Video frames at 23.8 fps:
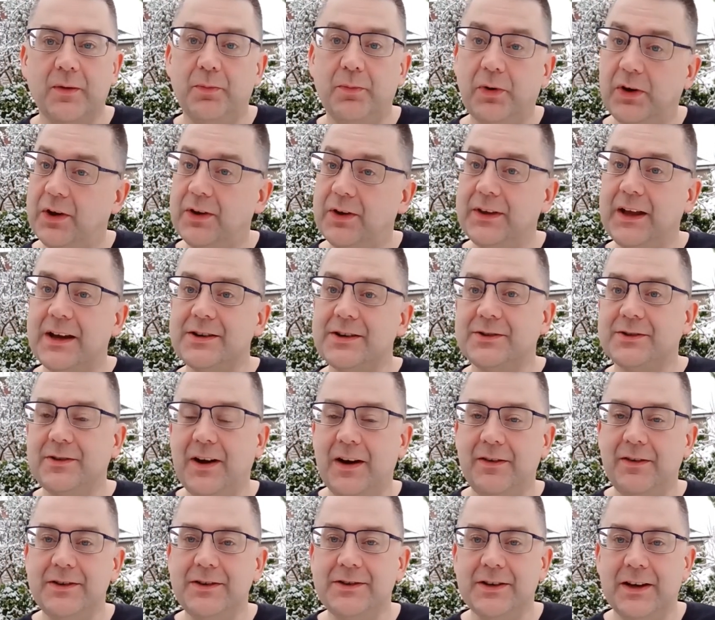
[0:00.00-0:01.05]
put it on the Astro
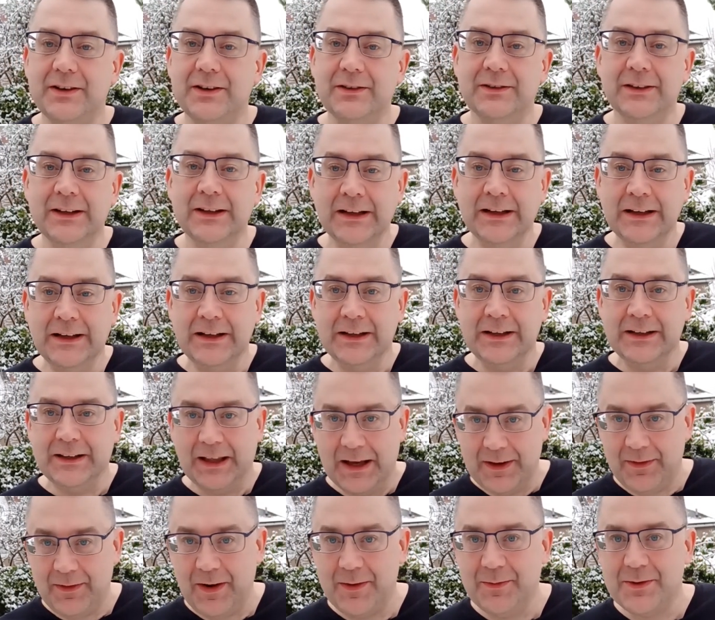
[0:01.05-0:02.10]
Harry channel.
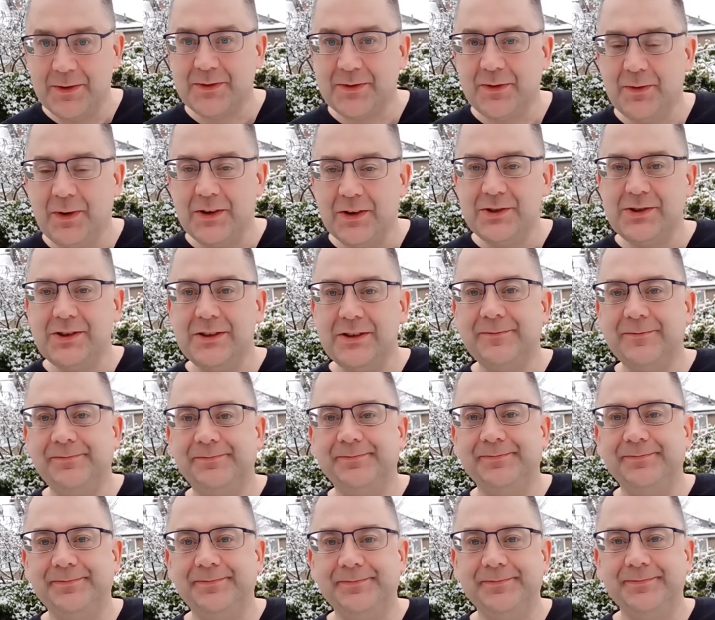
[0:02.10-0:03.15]
Thank you very much for
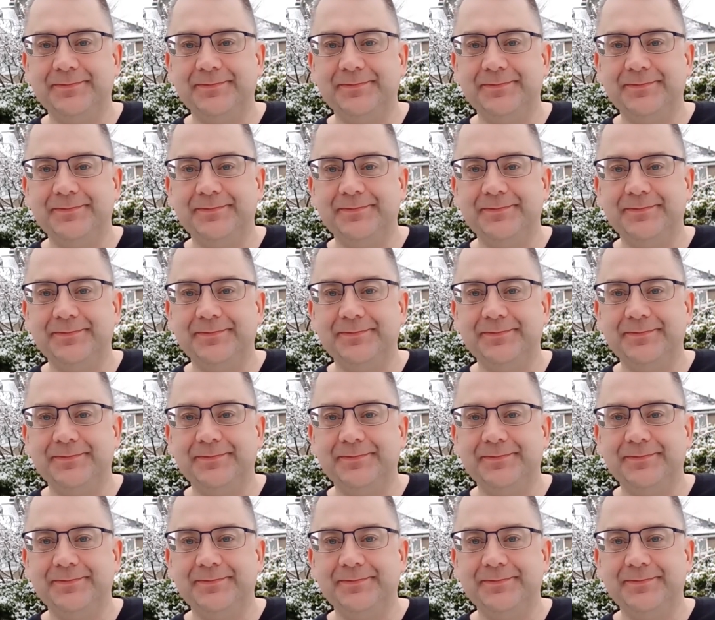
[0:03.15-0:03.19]
watching.